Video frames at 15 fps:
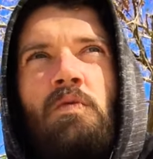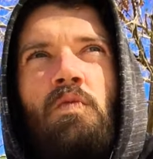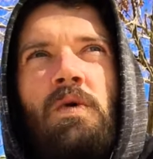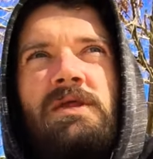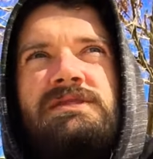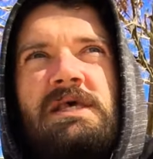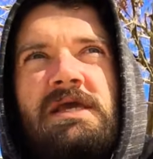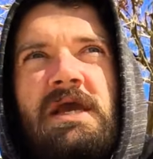
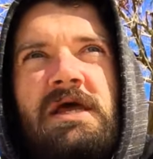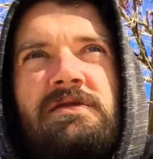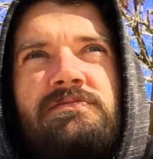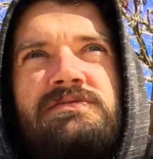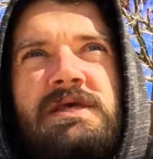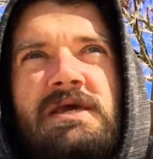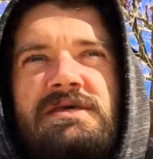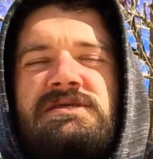Once I kind
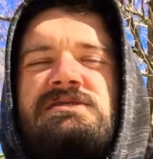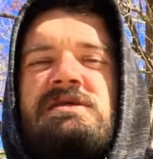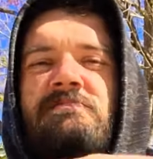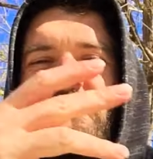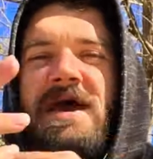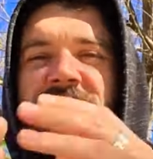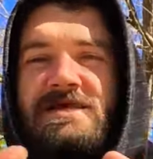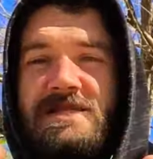of take a
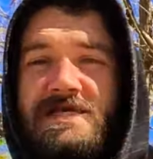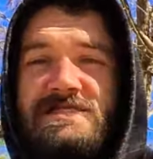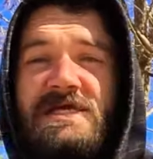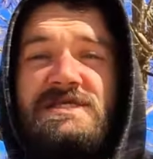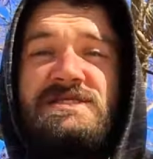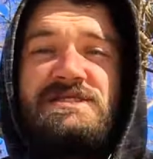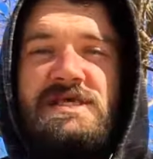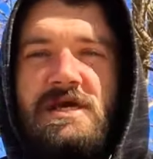step back and I
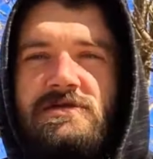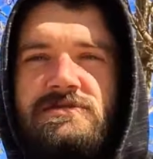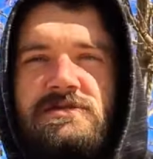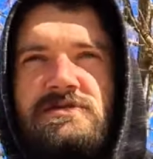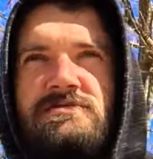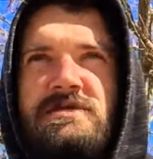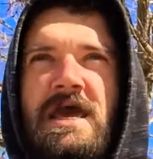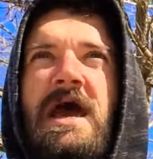
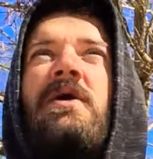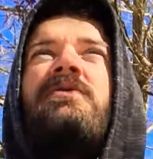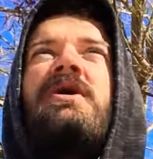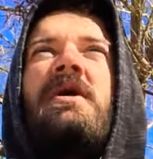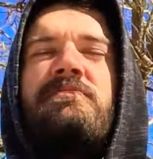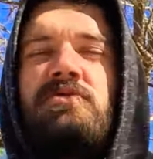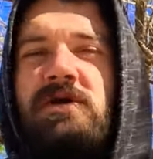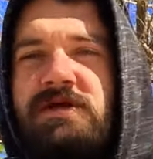dissect how it
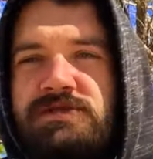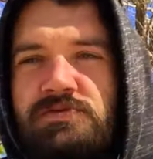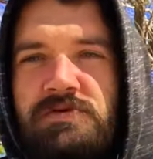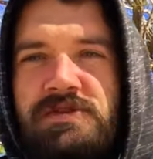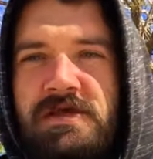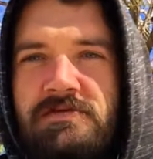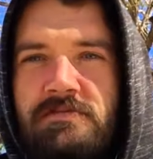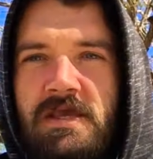operates
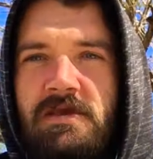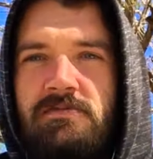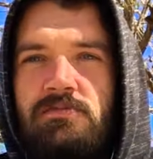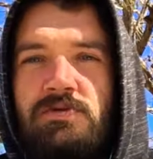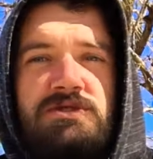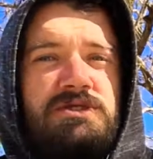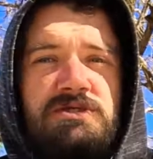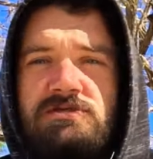within me,
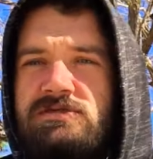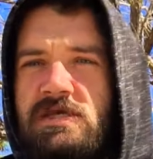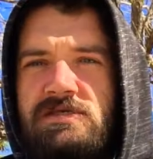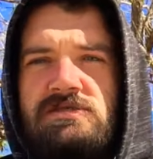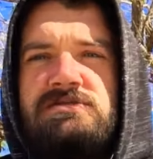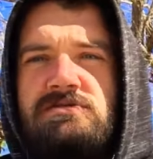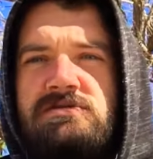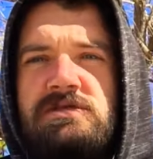which it
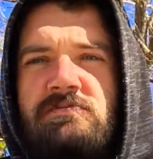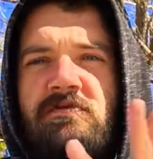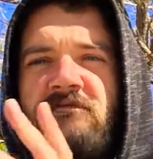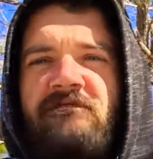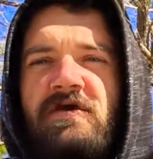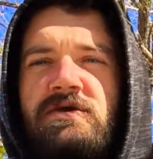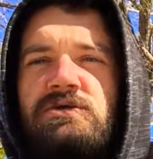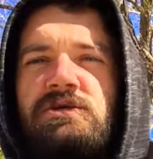takes some
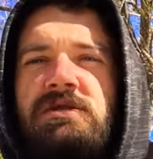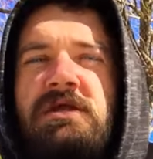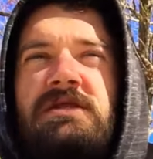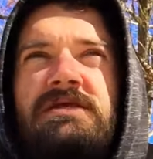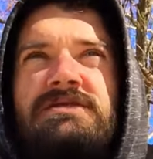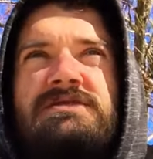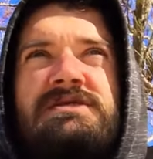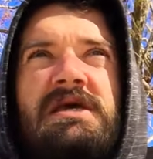reflection
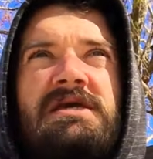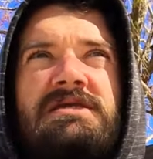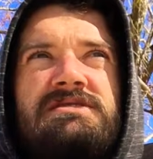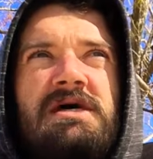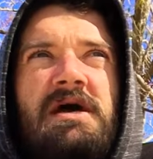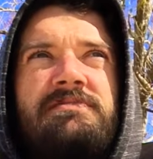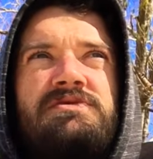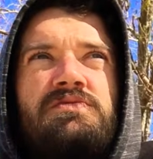and it's taken
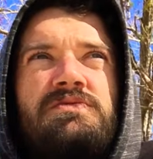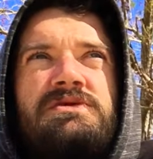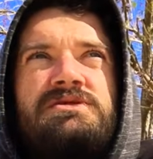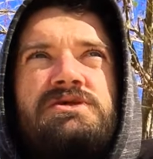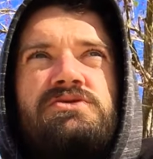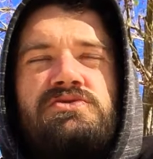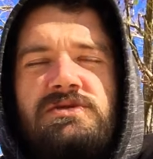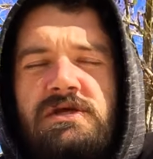time to really
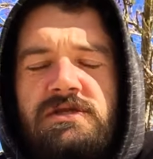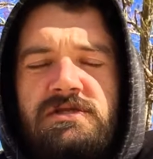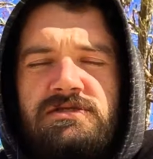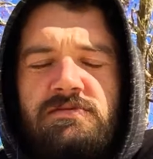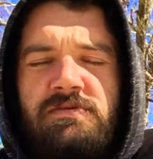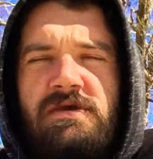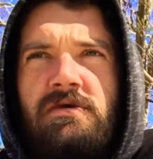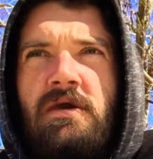tune in and
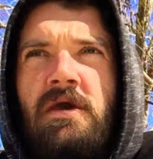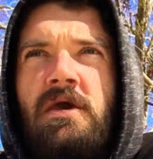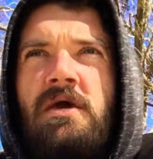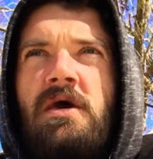to be,